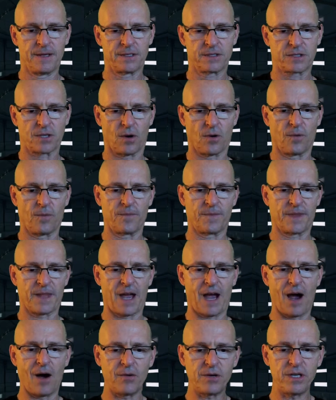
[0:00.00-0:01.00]
So,
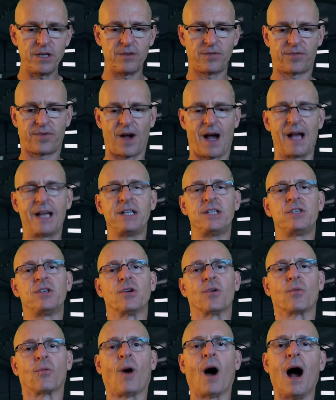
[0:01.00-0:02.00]
how do you find
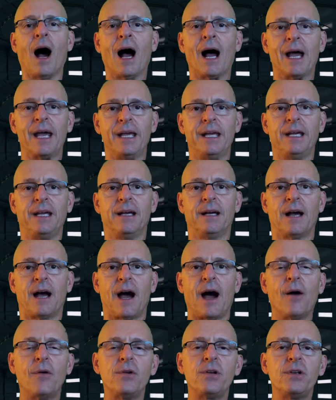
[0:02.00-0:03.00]
your why?
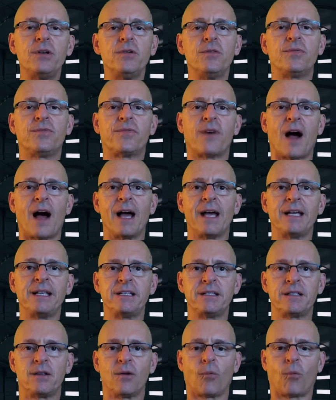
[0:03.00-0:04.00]
How do you
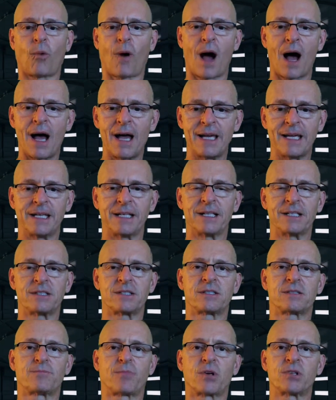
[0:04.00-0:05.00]
find the why in
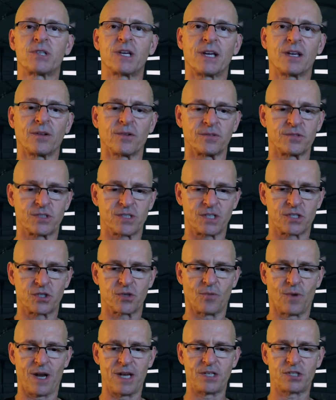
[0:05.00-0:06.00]
a particular
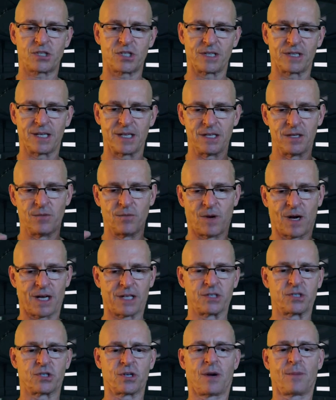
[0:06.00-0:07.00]
situation that you
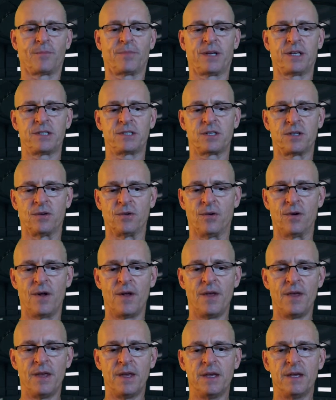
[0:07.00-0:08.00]
want to jump into?
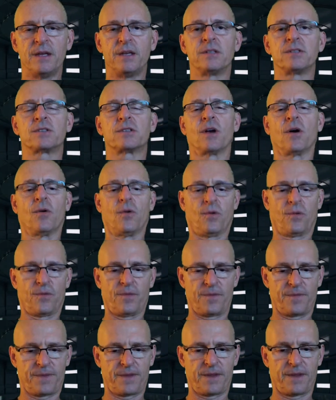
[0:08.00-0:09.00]

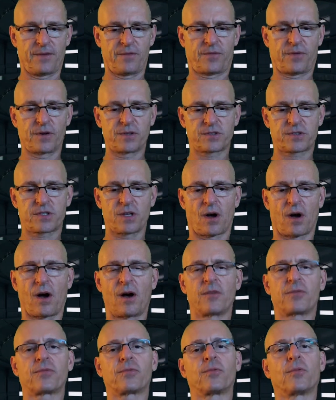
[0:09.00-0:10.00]
So, first
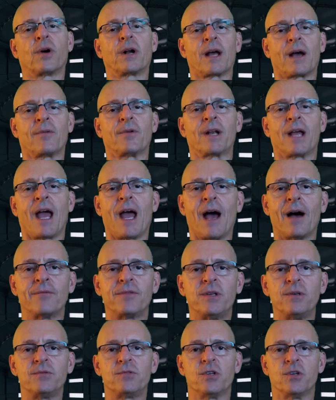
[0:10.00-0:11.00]
off, what I would
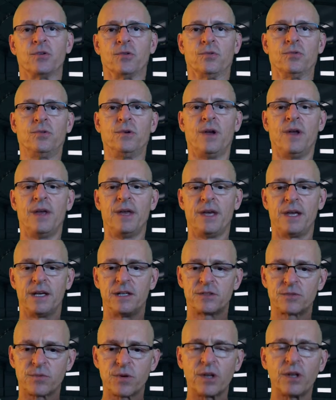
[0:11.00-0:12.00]
have you do
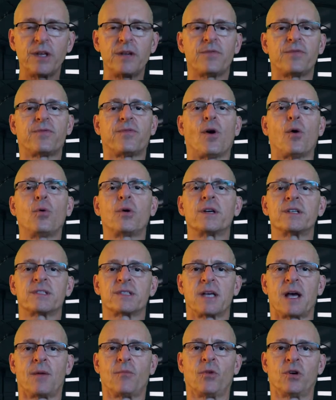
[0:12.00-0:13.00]
is really
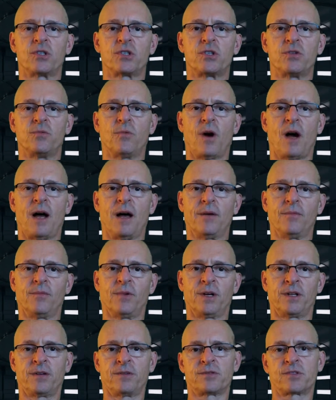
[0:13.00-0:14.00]
focus on what you want,
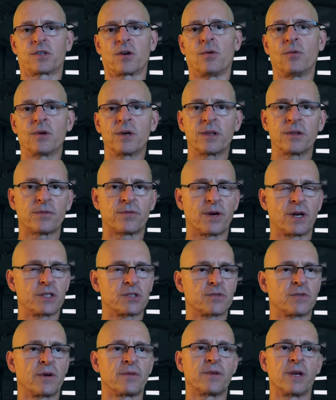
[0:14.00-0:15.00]
whether it's going to the
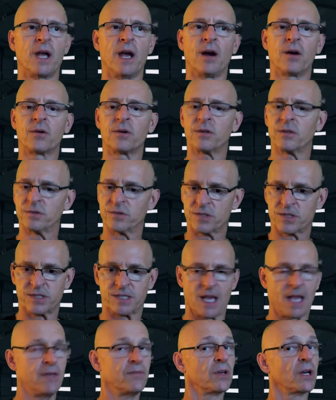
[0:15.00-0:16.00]
French Riviera or
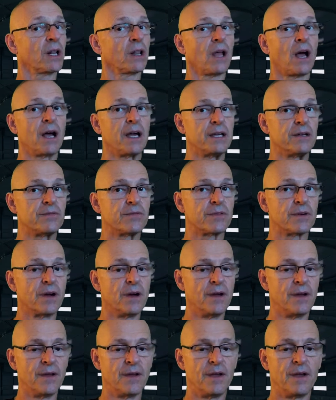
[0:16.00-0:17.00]
saving a life.
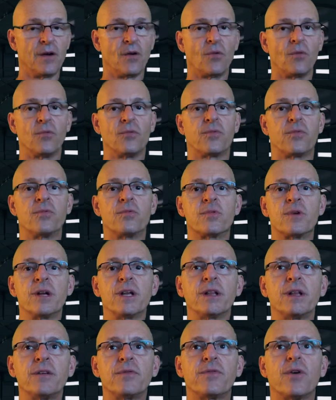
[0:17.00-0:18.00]

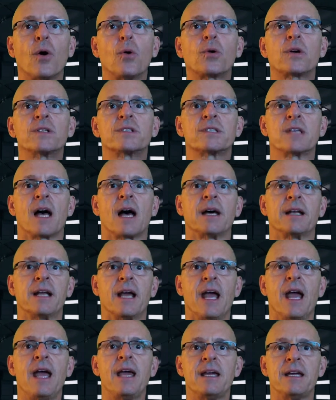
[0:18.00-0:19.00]
Really focus on,
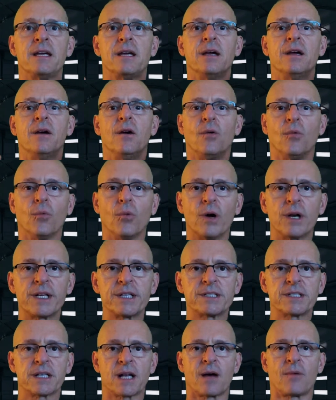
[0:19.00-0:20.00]
hey, what
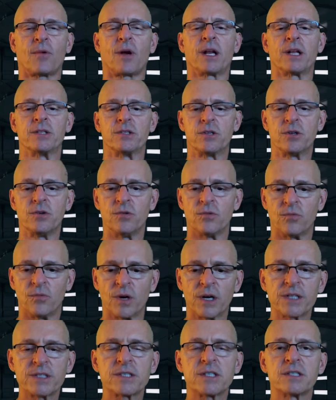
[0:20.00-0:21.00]
is it I want to do?
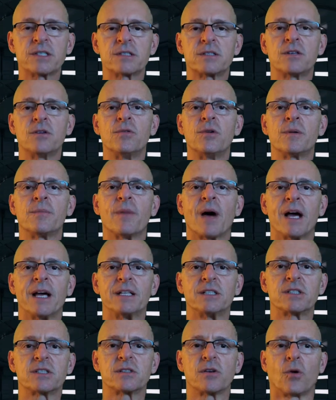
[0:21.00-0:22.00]
What does this do in
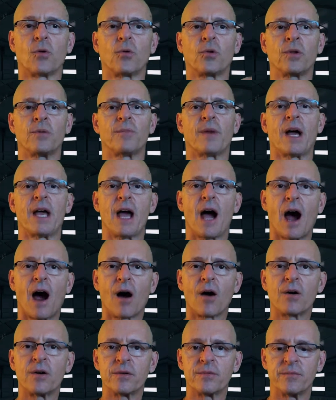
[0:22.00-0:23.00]
my soul and my
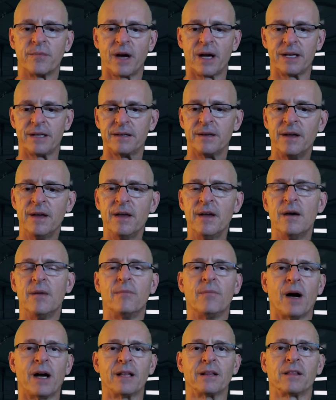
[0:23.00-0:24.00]
heart and
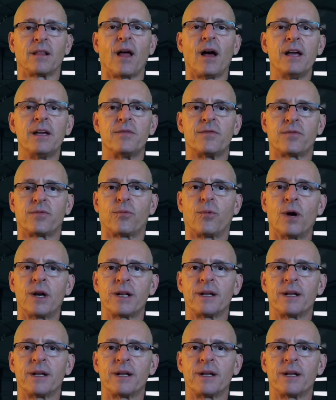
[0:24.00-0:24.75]
my life?